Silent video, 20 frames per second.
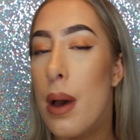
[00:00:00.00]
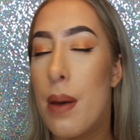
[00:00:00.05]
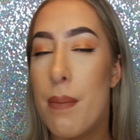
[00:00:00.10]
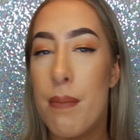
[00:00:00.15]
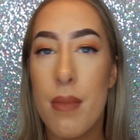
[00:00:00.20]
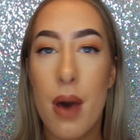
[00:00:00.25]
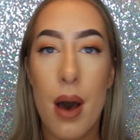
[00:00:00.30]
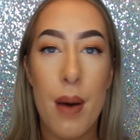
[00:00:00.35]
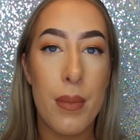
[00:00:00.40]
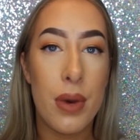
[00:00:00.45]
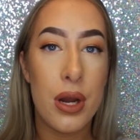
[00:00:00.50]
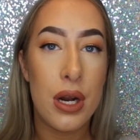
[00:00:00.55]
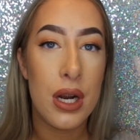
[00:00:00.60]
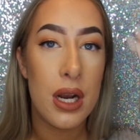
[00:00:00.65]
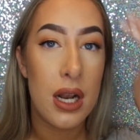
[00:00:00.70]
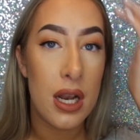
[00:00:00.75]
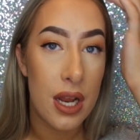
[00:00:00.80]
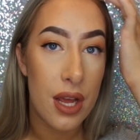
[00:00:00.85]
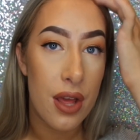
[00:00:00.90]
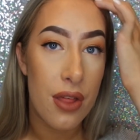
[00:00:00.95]
my mum
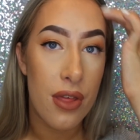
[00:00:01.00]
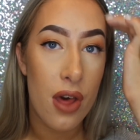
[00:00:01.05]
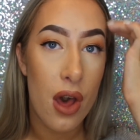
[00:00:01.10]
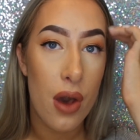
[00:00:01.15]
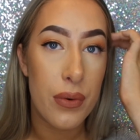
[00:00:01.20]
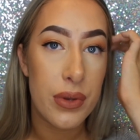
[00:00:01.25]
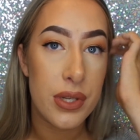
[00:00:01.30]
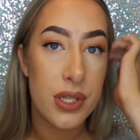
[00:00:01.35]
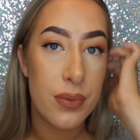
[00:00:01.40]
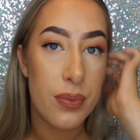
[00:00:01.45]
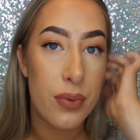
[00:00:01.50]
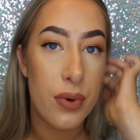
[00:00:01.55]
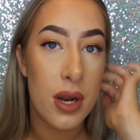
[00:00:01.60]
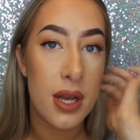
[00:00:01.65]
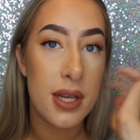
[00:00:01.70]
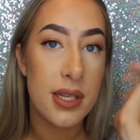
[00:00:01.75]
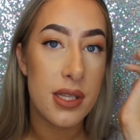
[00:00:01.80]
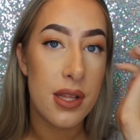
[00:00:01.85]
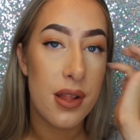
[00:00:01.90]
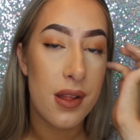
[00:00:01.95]
earlier that I was
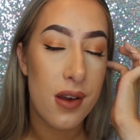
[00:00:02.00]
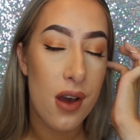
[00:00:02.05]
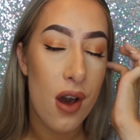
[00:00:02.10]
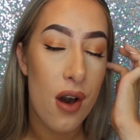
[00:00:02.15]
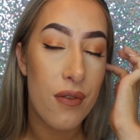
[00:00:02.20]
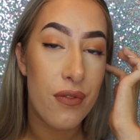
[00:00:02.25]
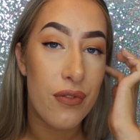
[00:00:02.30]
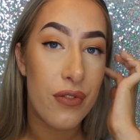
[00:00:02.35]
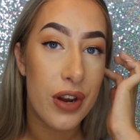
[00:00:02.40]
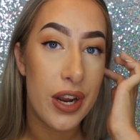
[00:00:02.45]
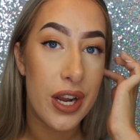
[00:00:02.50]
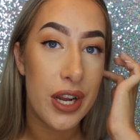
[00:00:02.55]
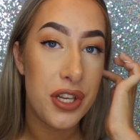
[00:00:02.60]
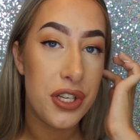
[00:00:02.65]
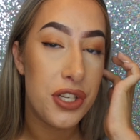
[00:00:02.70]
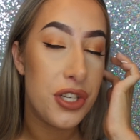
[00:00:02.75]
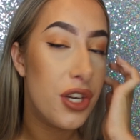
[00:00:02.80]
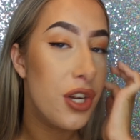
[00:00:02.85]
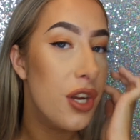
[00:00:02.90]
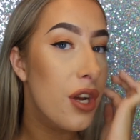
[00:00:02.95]
surprised with the
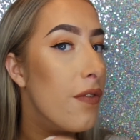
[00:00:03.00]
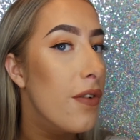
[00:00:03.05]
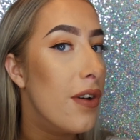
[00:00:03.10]
coverage.